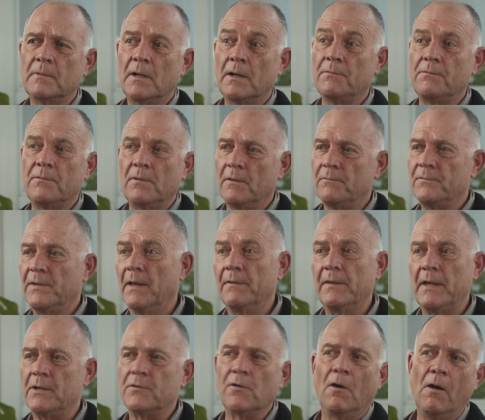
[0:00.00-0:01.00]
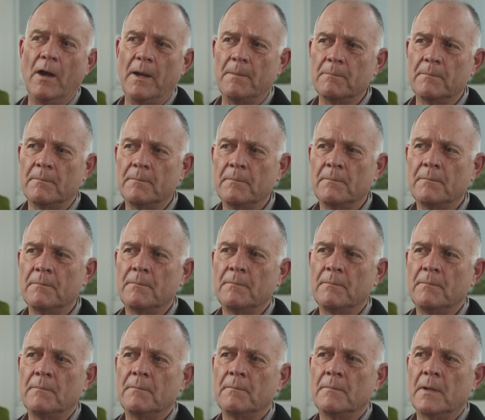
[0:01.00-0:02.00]
I've done that time.
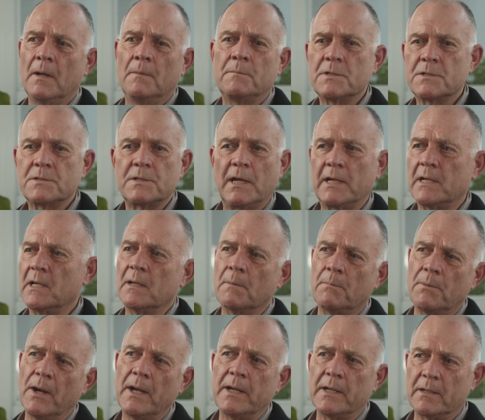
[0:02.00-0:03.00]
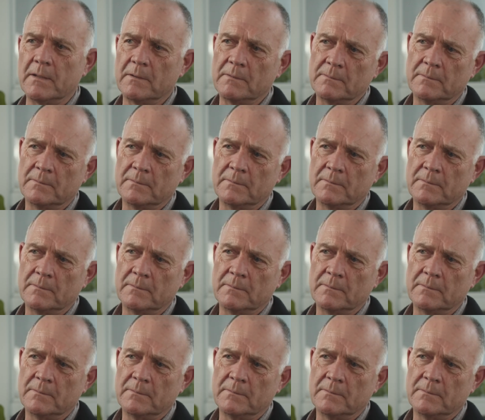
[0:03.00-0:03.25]
I'm just taking a break.